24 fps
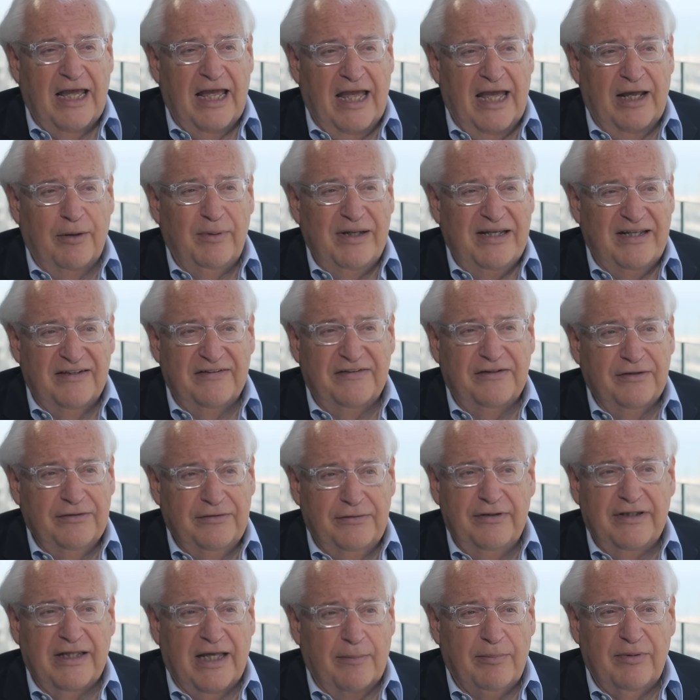And we can still
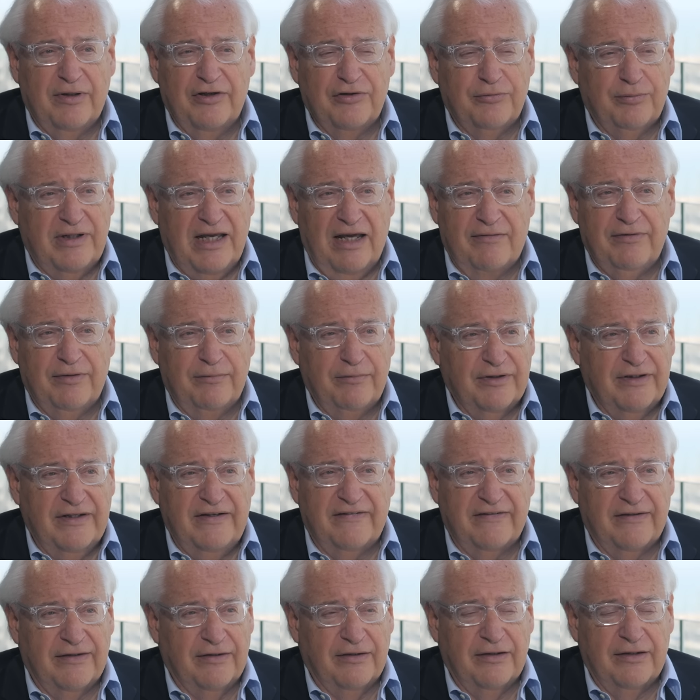do that because we haven't
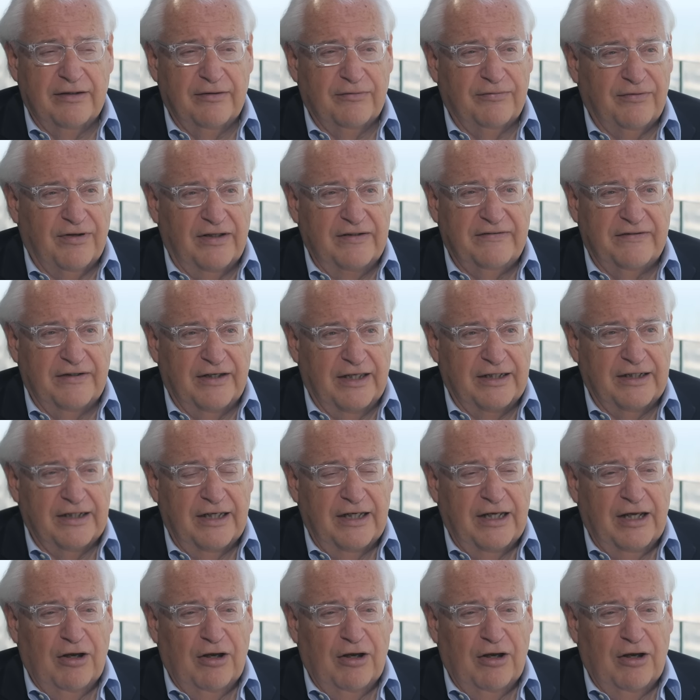released the funds yet.